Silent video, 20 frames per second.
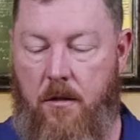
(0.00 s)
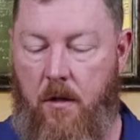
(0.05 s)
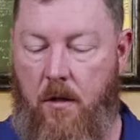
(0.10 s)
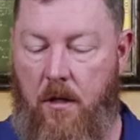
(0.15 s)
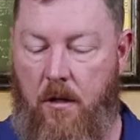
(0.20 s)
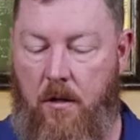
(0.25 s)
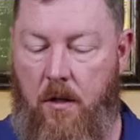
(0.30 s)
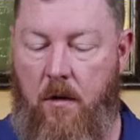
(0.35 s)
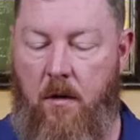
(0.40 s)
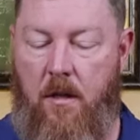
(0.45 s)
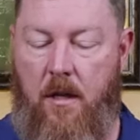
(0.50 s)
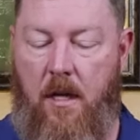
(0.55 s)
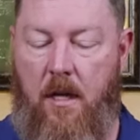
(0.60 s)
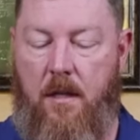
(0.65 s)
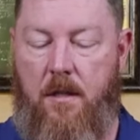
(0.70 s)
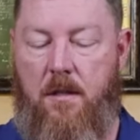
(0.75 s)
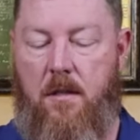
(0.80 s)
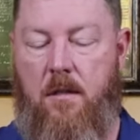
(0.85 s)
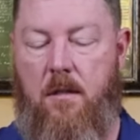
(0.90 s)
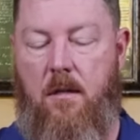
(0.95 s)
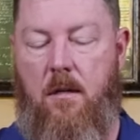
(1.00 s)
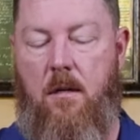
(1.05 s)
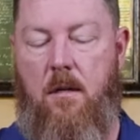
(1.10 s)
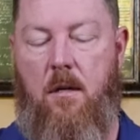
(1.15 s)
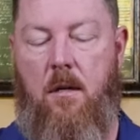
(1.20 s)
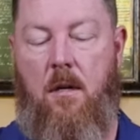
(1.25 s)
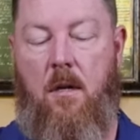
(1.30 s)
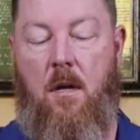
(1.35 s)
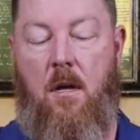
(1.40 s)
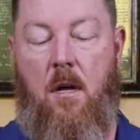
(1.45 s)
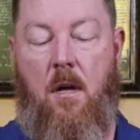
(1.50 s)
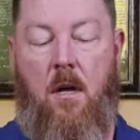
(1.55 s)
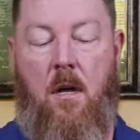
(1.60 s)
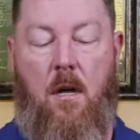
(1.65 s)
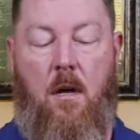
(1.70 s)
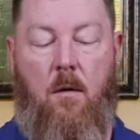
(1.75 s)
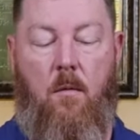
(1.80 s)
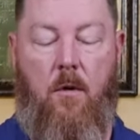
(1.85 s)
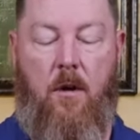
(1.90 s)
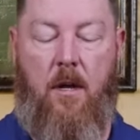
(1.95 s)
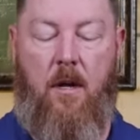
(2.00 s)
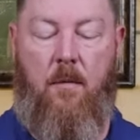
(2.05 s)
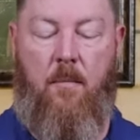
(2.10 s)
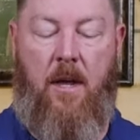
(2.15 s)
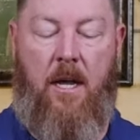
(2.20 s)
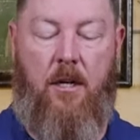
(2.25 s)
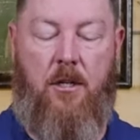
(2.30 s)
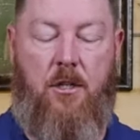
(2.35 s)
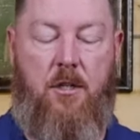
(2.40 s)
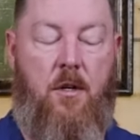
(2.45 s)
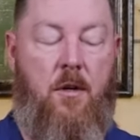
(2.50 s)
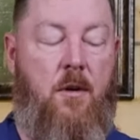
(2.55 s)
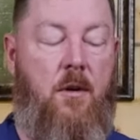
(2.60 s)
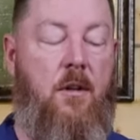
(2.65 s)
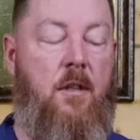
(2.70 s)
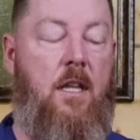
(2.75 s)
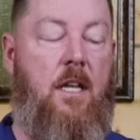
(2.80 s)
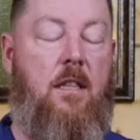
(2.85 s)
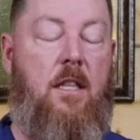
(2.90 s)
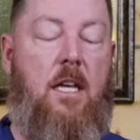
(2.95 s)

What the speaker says: to do this, we're going to make sure that the